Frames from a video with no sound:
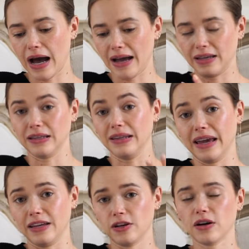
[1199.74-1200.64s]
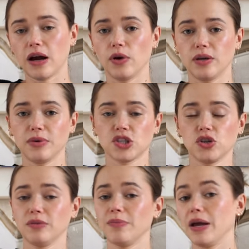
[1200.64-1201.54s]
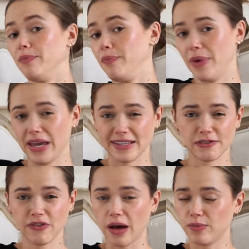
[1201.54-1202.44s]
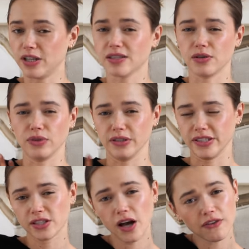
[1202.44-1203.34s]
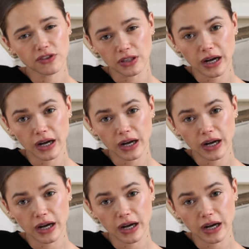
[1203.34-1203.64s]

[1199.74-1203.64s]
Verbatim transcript: I layer, I want to make sure that my base fabrics are really soft and